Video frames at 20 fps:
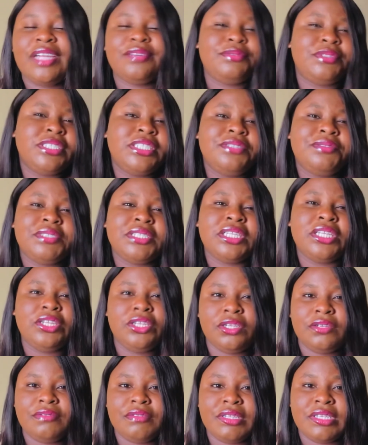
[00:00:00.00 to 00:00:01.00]
I really, really
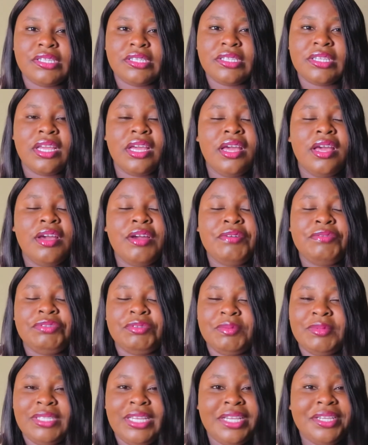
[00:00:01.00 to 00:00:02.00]
love this
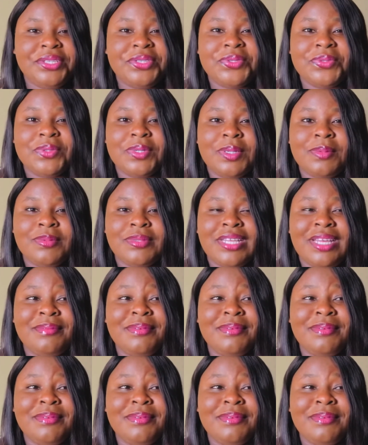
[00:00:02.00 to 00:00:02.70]
from Teddy Swims.